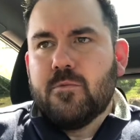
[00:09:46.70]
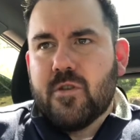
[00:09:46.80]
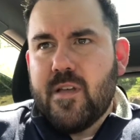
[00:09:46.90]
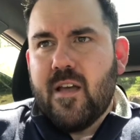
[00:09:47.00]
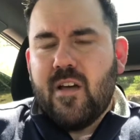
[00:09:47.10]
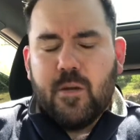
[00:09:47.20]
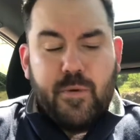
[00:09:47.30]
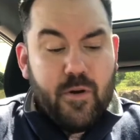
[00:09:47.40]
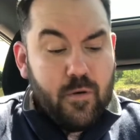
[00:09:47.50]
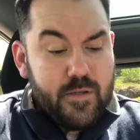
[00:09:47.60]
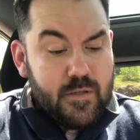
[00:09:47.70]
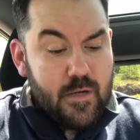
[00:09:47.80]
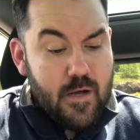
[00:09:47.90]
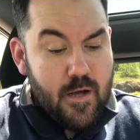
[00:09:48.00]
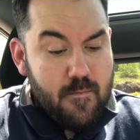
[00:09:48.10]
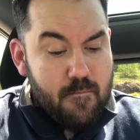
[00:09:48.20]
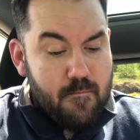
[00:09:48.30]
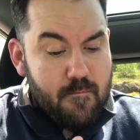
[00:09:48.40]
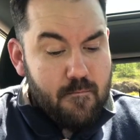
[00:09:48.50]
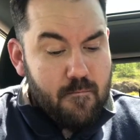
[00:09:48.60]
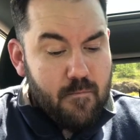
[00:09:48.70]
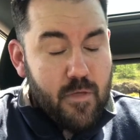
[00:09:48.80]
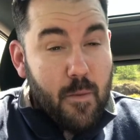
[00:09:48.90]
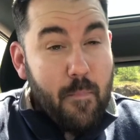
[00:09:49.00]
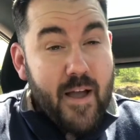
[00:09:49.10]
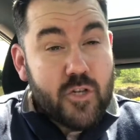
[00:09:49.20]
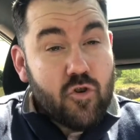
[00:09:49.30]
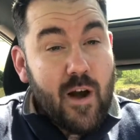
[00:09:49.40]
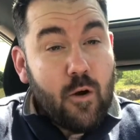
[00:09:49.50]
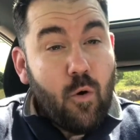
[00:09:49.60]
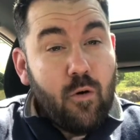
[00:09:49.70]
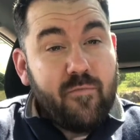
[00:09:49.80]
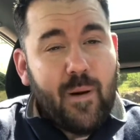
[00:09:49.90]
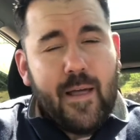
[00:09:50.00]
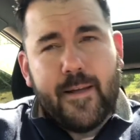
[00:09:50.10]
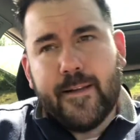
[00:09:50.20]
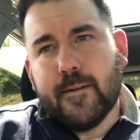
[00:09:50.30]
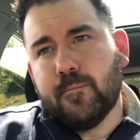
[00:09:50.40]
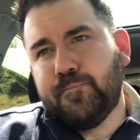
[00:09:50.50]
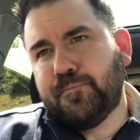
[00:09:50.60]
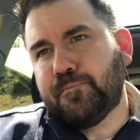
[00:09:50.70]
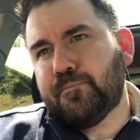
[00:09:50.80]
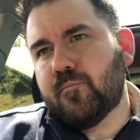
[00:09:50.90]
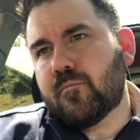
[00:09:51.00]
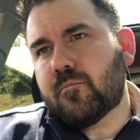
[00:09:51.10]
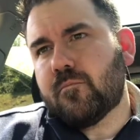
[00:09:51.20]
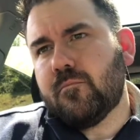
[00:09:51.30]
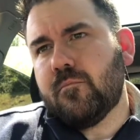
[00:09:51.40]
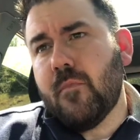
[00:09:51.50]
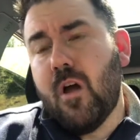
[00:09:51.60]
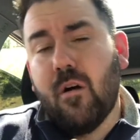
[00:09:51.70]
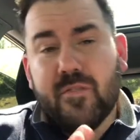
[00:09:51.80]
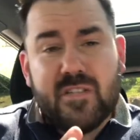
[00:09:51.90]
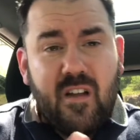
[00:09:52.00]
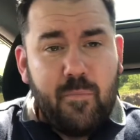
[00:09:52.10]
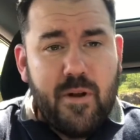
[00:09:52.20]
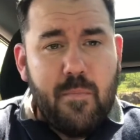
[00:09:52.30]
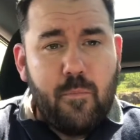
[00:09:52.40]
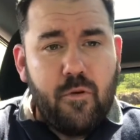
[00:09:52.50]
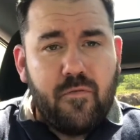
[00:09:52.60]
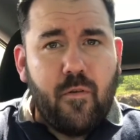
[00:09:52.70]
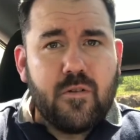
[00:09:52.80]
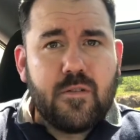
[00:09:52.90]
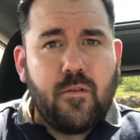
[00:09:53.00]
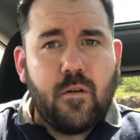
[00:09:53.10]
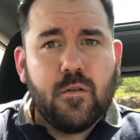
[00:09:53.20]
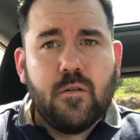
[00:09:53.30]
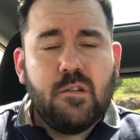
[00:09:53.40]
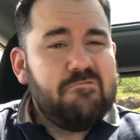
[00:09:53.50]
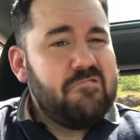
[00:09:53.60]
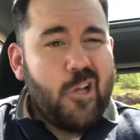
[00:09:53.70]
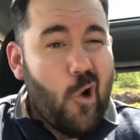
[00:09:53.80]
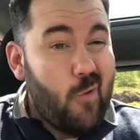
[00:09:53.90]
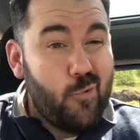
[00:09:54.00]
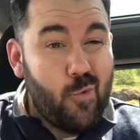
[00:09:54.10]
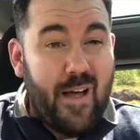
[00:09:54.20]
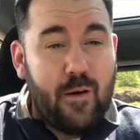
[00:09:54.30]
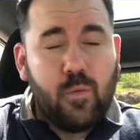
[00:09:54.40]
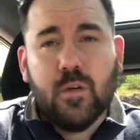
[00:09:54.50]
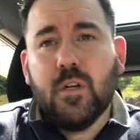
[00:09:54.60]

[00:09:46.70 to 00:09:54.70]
So yeah, that'd be nice. The best track I've played. Obviously, I've been a member at the Forest of Arden. Can't rule that out.